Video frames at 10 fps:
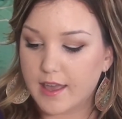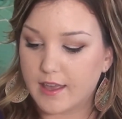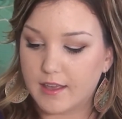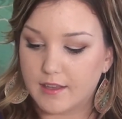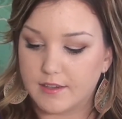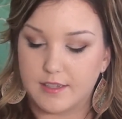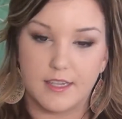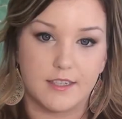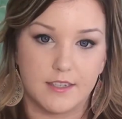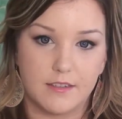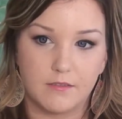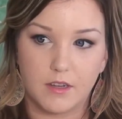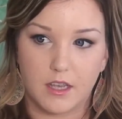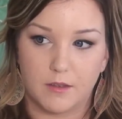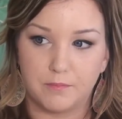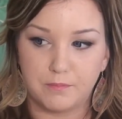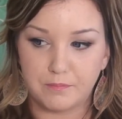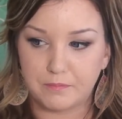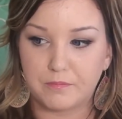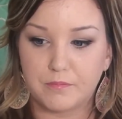and it
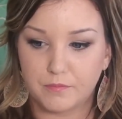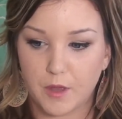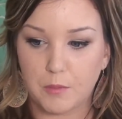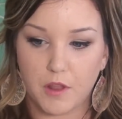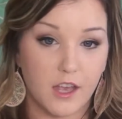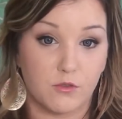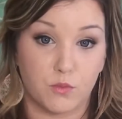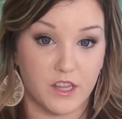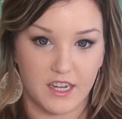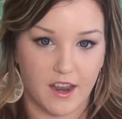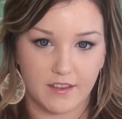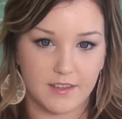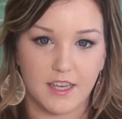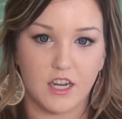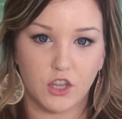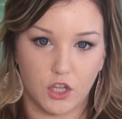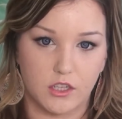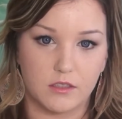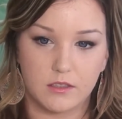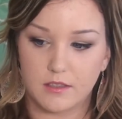applies really nicely, and it
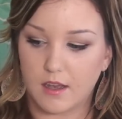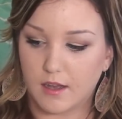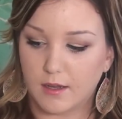looks